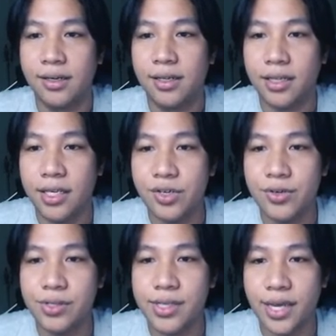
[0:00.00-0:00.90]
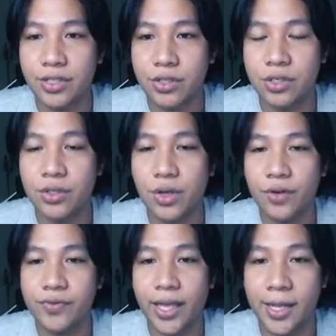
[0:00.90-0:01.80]
issues section
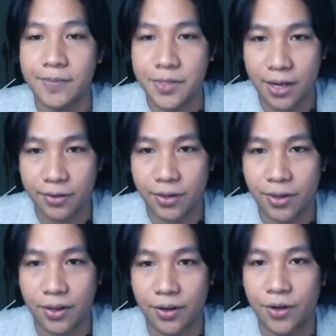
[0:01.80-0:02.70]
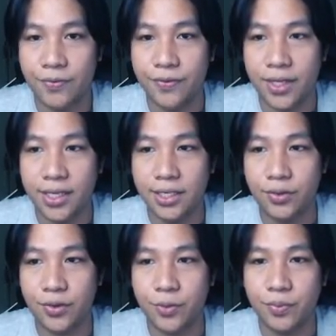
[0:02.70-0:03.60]
of the help center of the
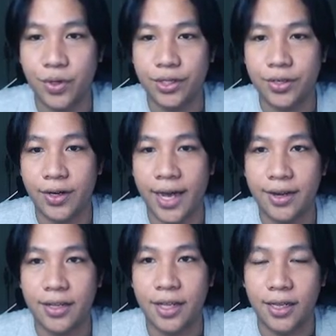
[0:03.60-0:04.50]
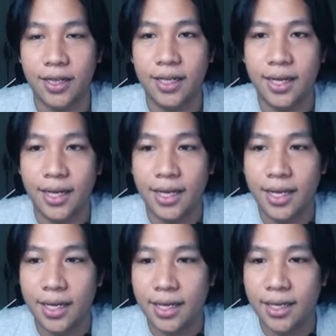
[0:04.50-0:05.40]
YouTube Twitter handle.
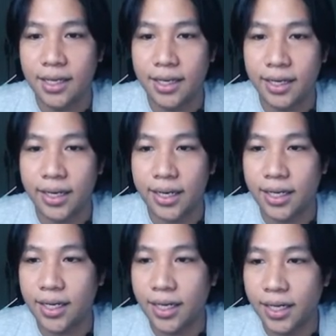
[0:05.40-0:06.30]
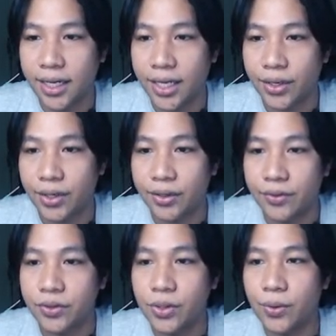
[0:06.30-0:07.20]
Ayan.
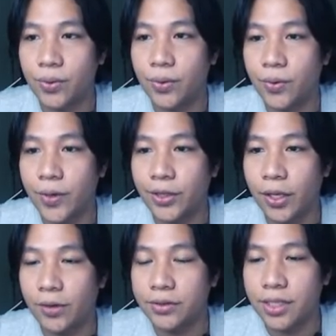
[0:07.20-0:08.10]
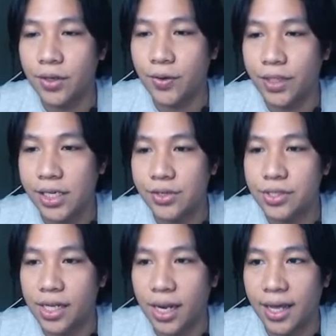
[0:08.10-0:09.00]
So ito yung sa known issues
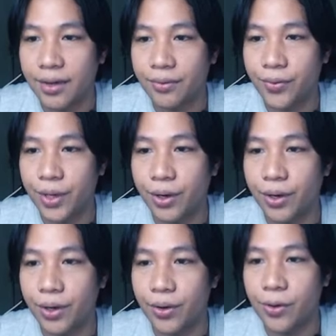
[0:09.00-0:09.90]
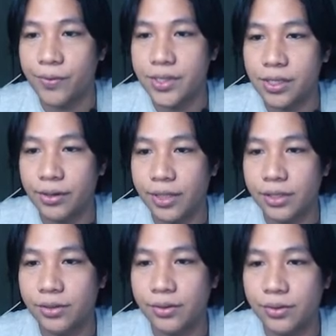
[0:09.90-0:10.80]
nila. We're always
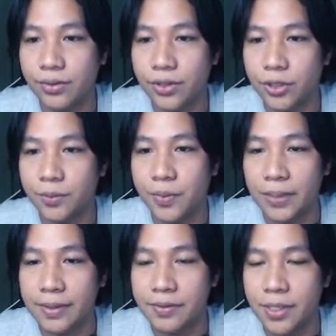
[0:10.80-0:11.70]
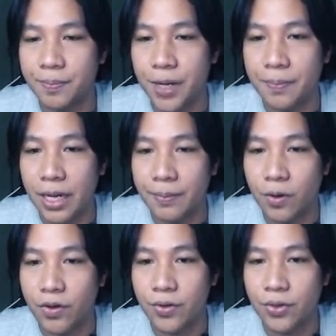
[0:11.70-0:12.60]
looking to resolve problems that pop up
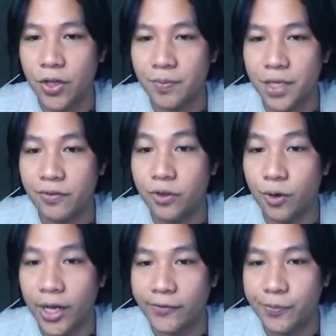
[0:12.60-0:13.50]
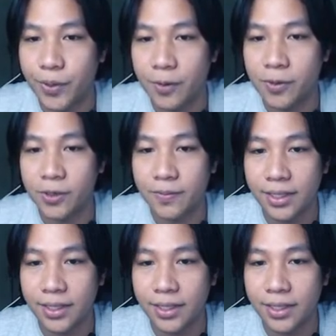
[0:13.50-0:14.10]
on YouTube. If you have problems